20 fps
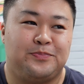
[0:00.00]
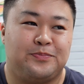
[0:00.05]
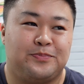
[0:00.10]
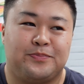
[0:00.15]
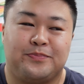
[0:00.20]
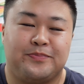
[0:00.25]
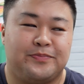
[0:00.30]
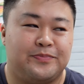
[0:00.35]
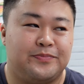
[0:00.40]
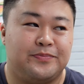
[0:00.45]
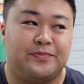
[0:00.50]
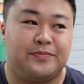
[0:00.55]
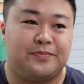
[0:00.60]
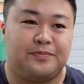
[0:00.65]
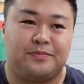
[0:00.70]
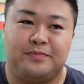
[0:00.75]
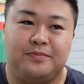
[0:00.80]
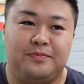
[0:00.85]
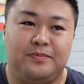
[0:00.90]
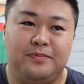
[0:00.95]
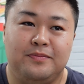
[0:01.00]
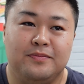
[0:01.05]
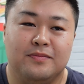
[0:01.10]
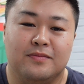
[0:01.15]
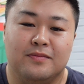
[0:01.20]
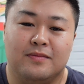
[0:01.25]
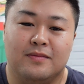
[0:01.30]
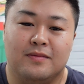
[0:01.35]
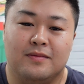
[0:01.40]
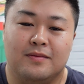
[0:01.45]

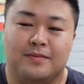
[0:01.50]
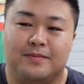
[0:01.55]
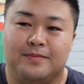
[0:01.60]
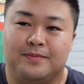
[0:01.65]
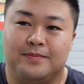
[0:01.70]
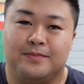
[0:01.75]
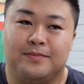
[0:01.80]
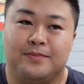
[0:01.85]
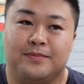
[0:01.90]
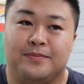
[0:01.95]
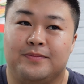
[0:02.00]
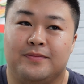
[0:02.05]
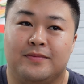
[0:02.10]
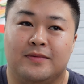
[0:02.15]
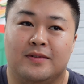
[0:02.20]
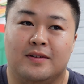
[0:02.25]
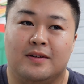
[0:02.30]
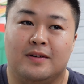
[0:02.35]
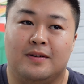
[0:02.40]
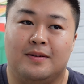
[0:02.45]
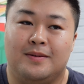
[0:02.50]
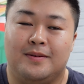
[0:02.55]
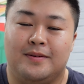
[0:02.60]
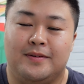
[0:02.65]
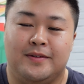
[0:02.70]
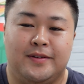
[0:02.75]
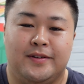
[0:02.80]
(not speaking)